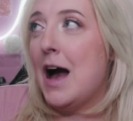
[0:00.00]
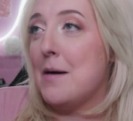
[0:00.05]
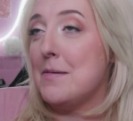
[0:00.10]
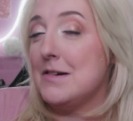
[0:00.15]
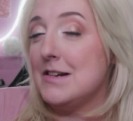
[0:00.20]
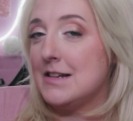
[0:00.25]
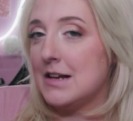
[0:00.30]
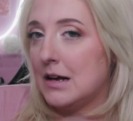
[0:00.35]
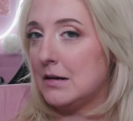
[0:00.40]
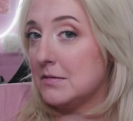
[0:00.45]

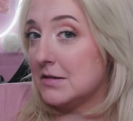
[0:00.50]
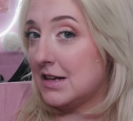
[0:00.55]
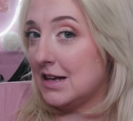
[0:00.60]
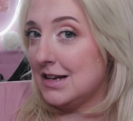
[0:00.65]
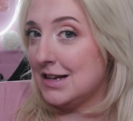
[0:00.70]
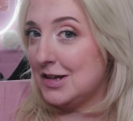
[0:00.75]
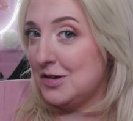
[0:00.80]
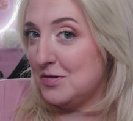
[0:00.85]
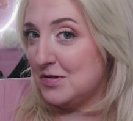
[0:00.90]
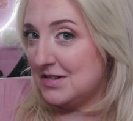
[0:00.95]
many times
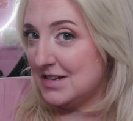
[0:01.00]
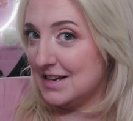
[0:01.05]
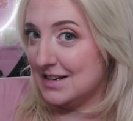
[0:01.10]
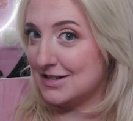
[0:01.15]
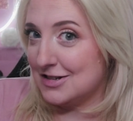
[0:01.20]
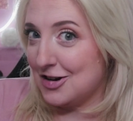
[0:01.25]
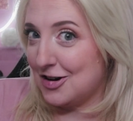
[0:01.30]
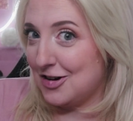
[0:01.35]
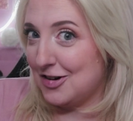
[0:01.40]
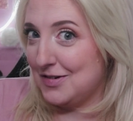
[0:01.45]
can you say
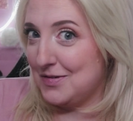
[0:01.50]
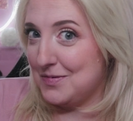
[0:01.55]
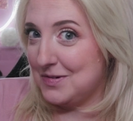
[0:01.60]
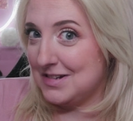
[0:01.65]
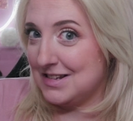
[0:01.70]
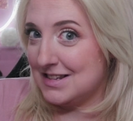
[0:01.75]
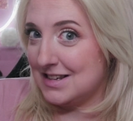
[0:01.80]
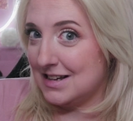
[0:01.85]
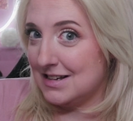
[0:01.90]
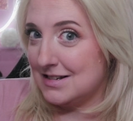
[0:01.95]
star in
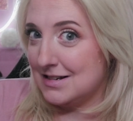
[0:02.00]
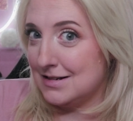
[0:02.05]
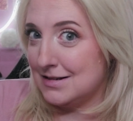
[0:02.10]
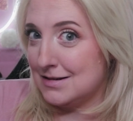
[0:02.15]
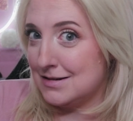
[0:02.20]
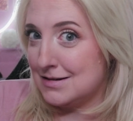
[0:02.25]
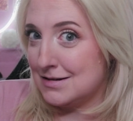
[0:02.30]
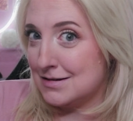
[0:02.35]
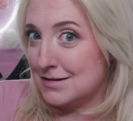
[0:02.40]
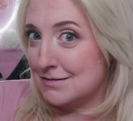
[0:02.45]
one
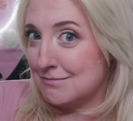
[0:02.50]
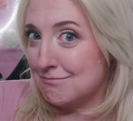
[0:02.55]
sentence?